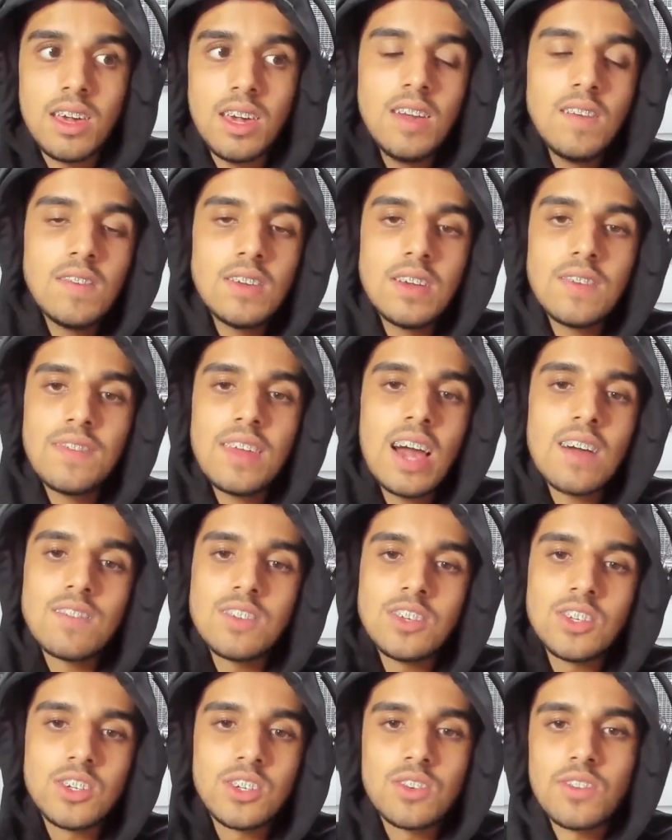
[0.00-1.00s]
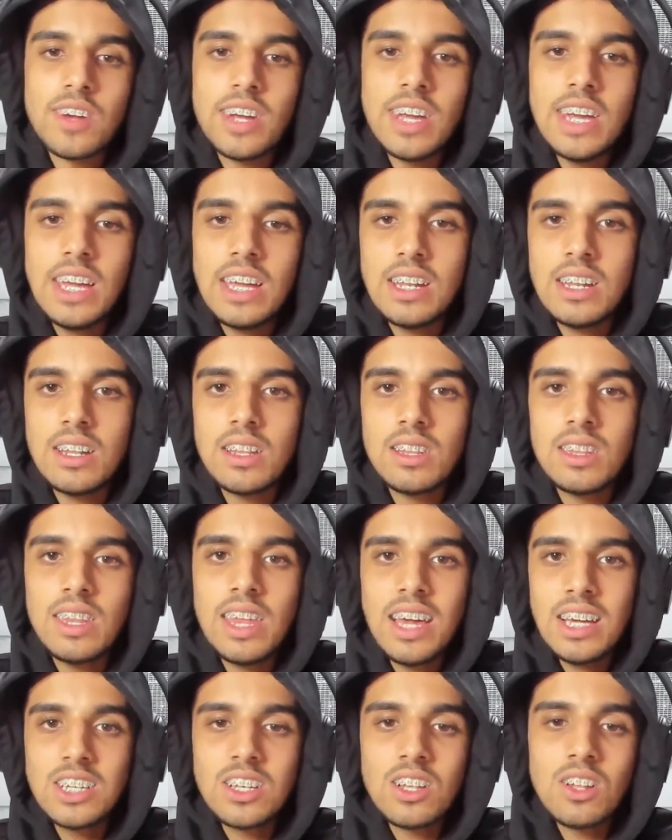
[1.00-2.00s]
Even if they have a screen,
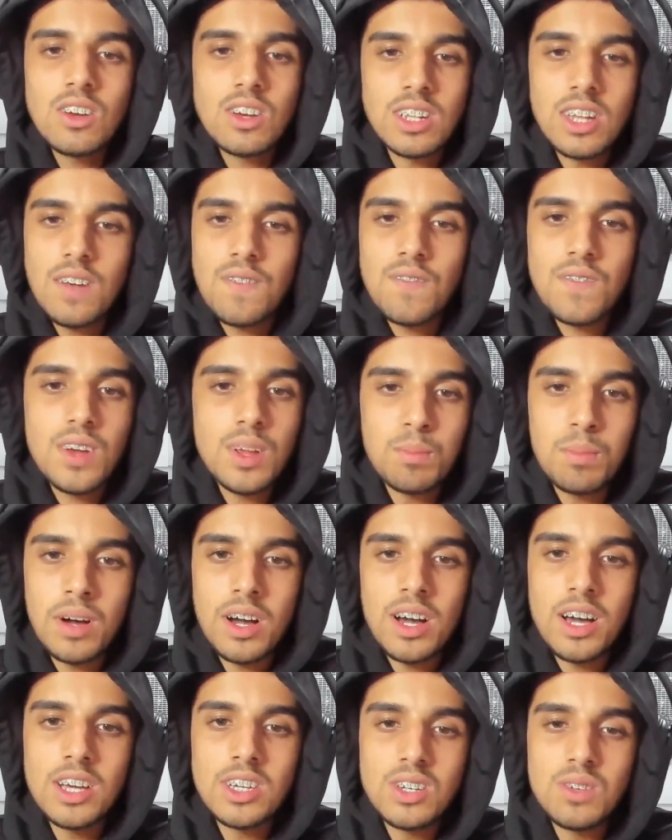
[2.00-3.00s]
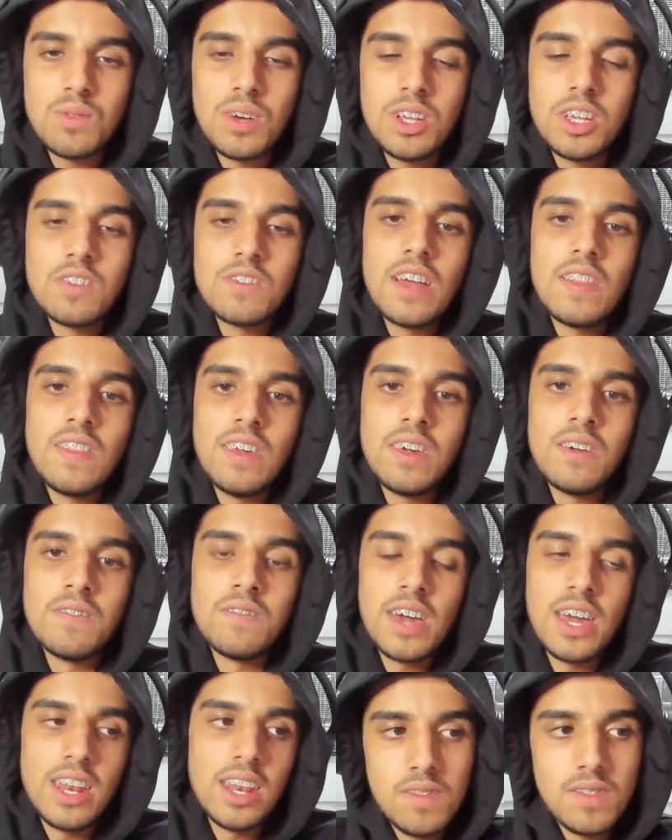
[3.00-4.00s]
things look different in person when you're at the
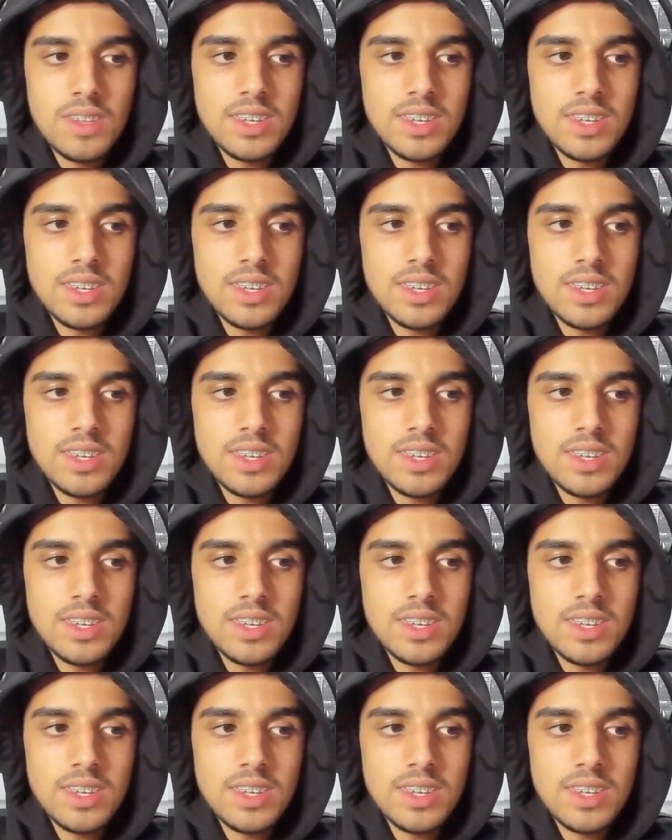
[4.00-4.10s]
event.